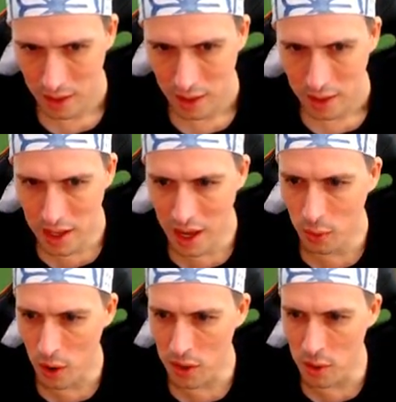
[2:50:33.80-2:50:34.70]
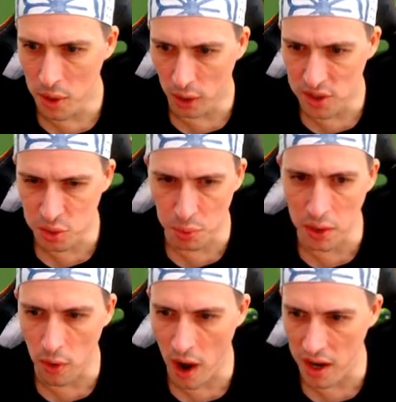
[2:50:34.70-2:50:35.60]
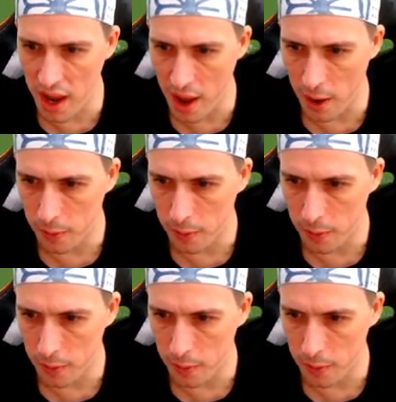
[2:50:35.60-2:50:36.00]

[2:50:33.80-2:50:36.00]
Yeah, we're in the middle of spring right now.